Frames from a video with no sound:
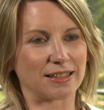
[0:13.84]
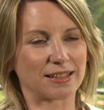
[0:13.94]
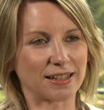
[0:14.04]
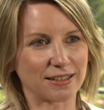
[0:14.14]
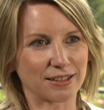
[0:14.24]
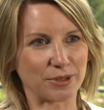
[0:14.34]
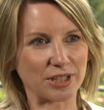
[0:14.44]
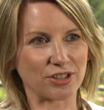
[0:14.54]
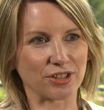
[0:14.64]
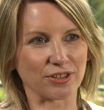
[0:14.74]
The second
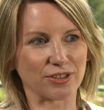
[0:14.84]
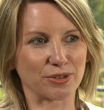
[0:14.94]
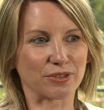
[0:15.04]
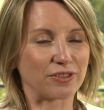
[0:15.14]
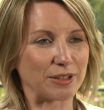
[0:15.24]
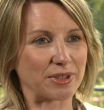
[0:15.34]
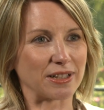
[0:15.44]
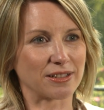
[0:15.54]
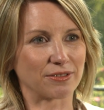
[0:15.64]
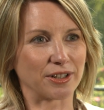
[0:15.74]
question sort of flips
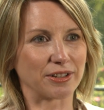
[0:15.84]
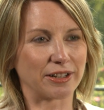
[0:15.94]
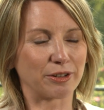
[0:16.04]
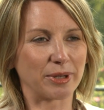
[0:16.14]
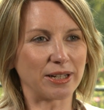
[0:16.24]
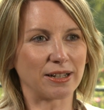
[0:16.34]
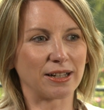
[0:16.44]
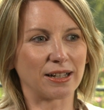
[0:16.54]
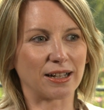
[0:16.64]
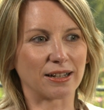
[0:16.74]
things around a little bit
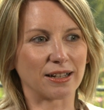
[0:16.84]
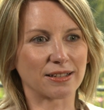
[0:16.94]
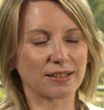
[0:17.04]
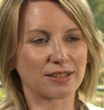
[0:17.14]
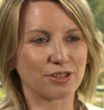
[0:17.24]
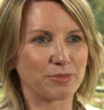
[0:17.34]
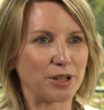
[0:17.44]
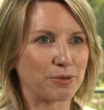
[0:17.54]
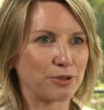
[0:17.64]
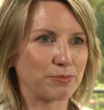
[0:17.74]
and asks, do
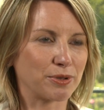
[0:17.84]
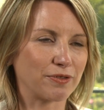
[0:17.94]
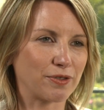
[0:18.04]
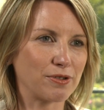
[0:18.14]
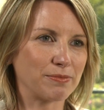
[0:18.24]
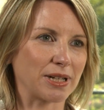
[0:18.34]
people perform